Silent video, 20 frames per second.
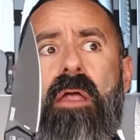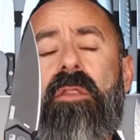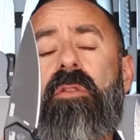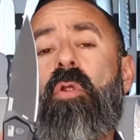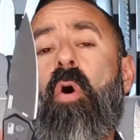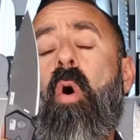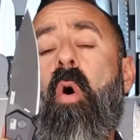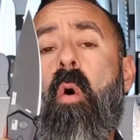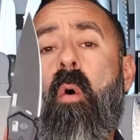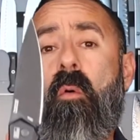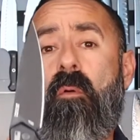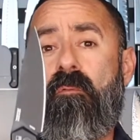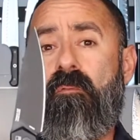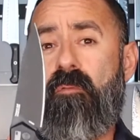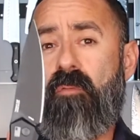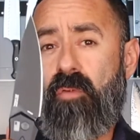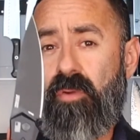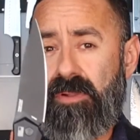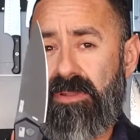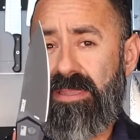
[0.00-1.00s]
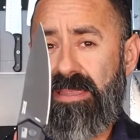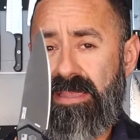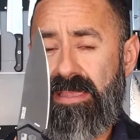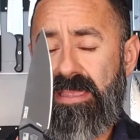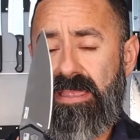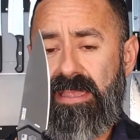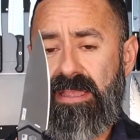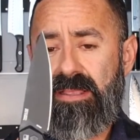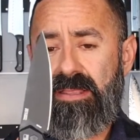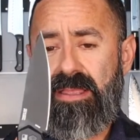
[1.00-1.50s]
an overly
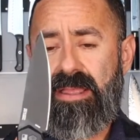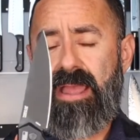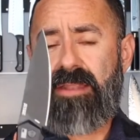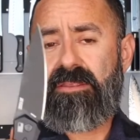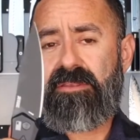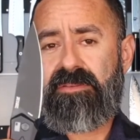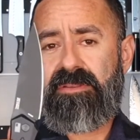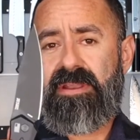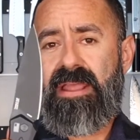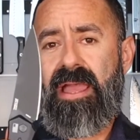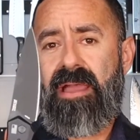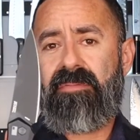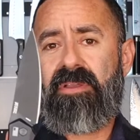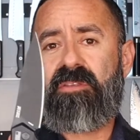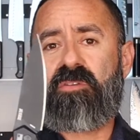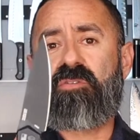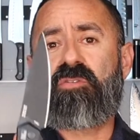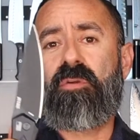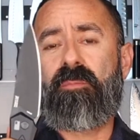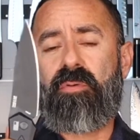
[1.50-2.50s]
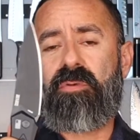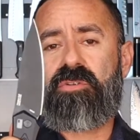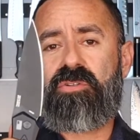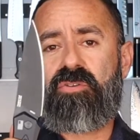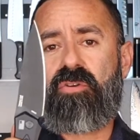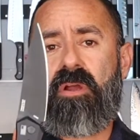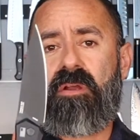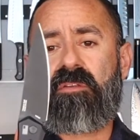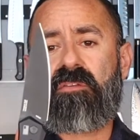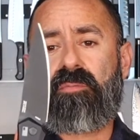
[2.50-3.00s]
kick. It doesn't have a super
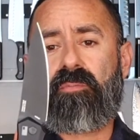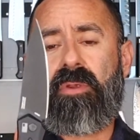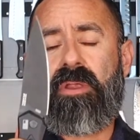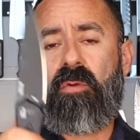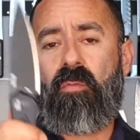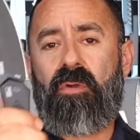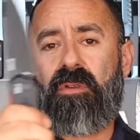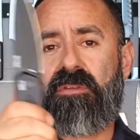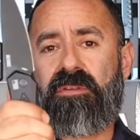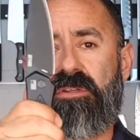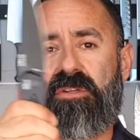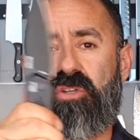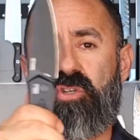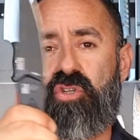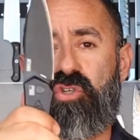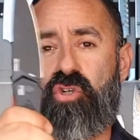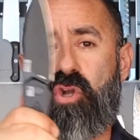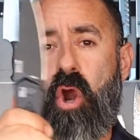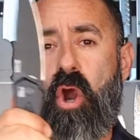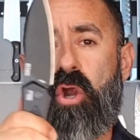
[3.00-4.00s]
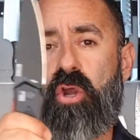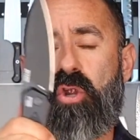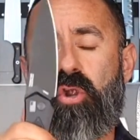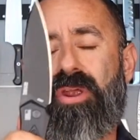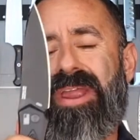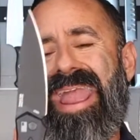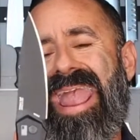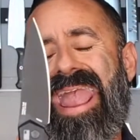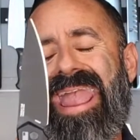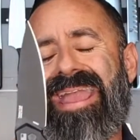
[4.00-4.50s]
strong spring where it's gonna jar your
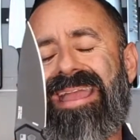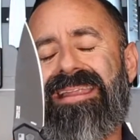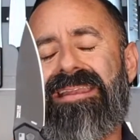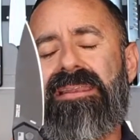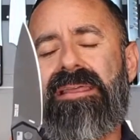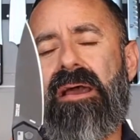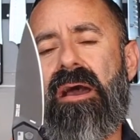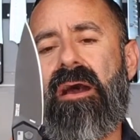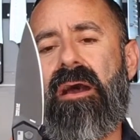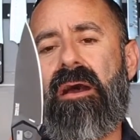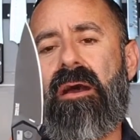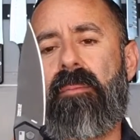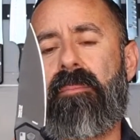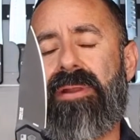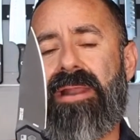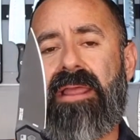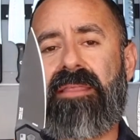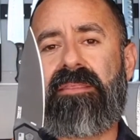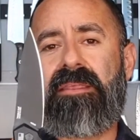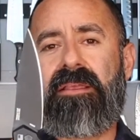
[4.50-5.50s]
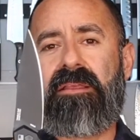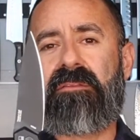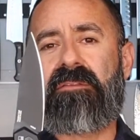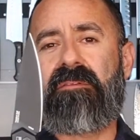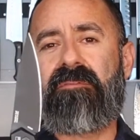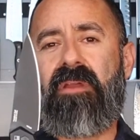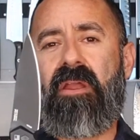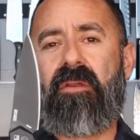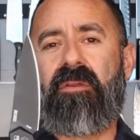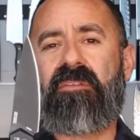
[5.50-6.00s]
hand, but I think it's a
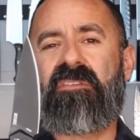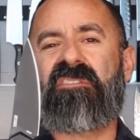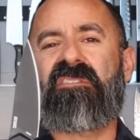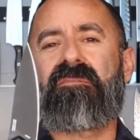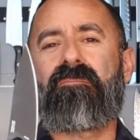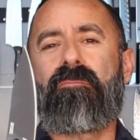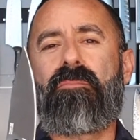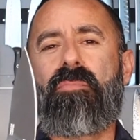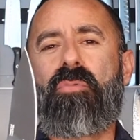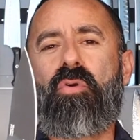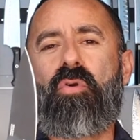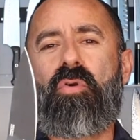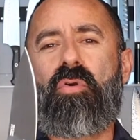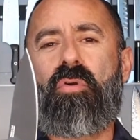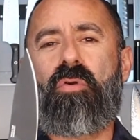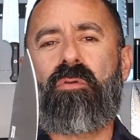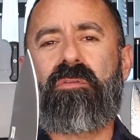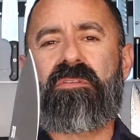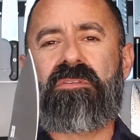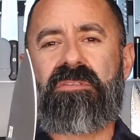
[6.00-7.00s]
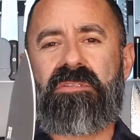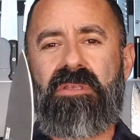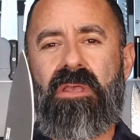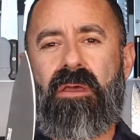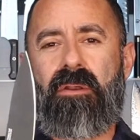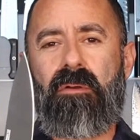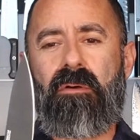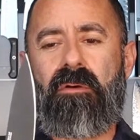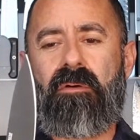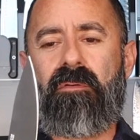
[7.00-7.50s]
very smooth,
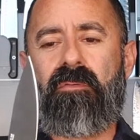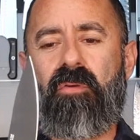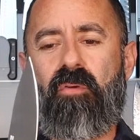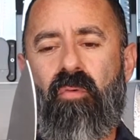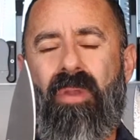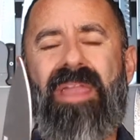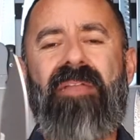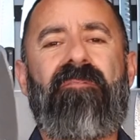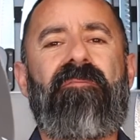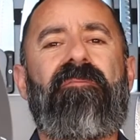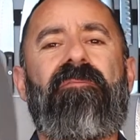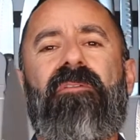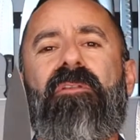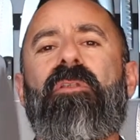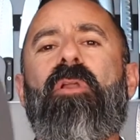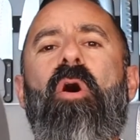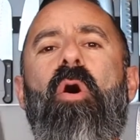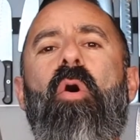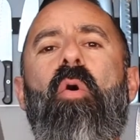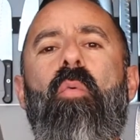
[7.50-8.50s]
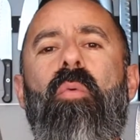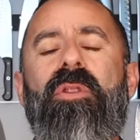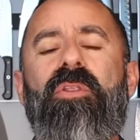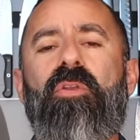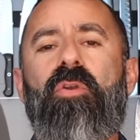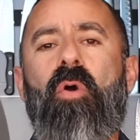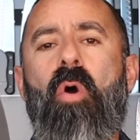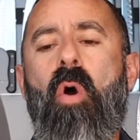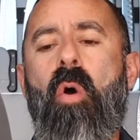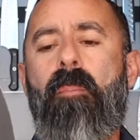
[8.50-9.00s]
subtle, great flow when
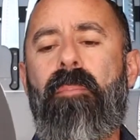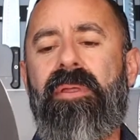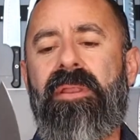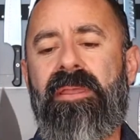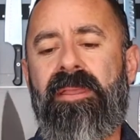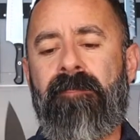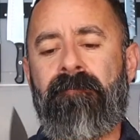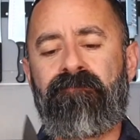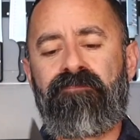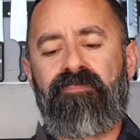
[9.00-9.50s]
you open it.